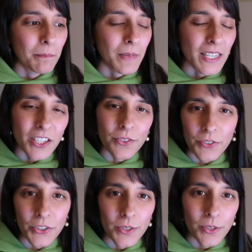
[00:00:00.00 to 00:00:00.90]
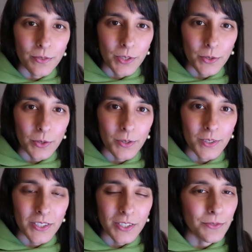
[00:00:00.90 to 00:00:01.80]
Many of you over the
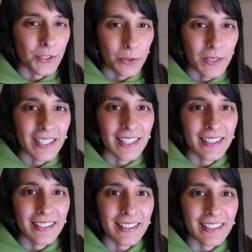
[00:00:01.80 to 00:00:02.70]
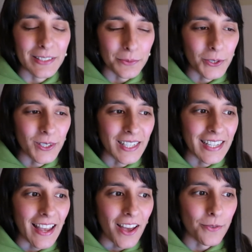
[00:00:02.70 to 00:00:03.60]
course of doing this
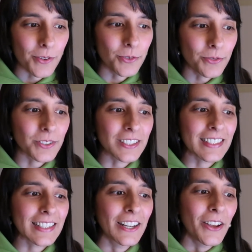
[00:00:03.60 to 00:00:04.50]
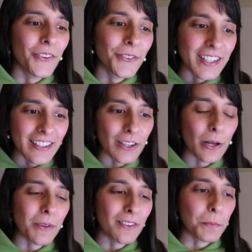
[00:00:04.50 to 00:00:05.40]
work have often written in the
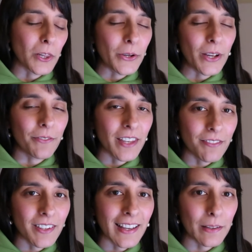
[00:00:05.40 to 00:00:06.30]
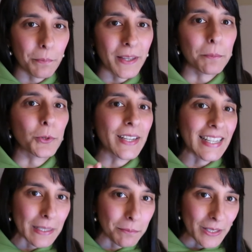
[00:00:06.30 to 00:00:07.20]
comments below. I've even had people
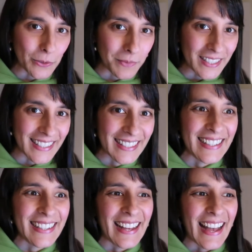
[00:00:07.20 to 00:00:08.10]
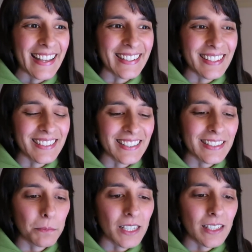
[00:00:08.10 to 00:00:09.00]
email me and
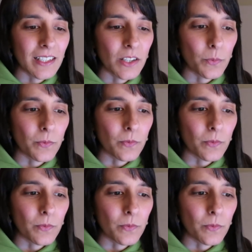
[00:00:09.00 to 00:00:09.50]
ask me,